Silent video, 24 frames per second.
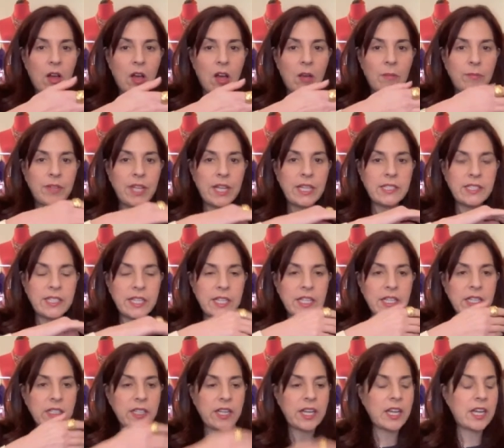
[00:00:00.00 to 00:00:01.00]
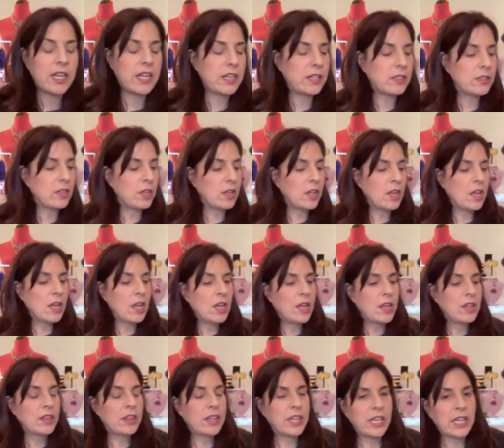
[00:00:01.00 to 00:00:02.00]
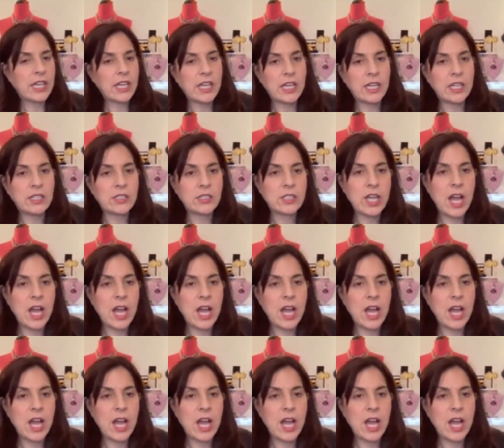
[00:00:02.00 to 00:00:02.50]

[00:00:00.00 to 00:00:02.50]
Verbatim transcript: Um, they did it in the